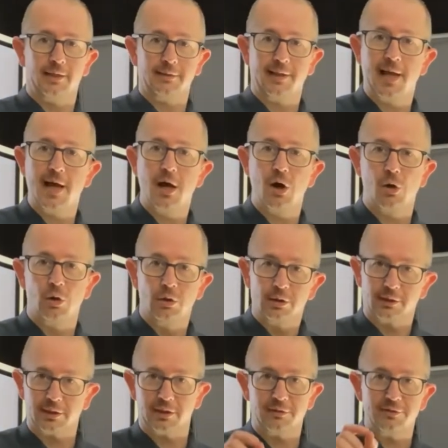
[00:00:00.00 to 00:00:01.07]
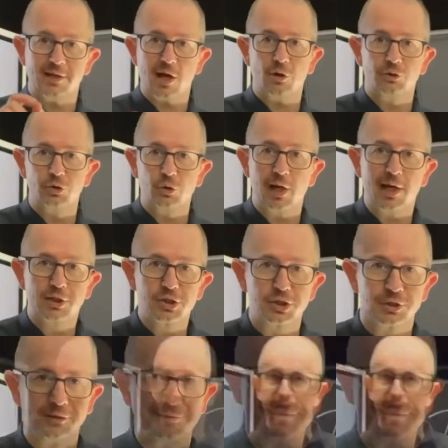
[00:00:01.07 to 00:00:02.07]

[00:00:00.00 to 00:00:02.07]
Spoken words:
Now get down to action.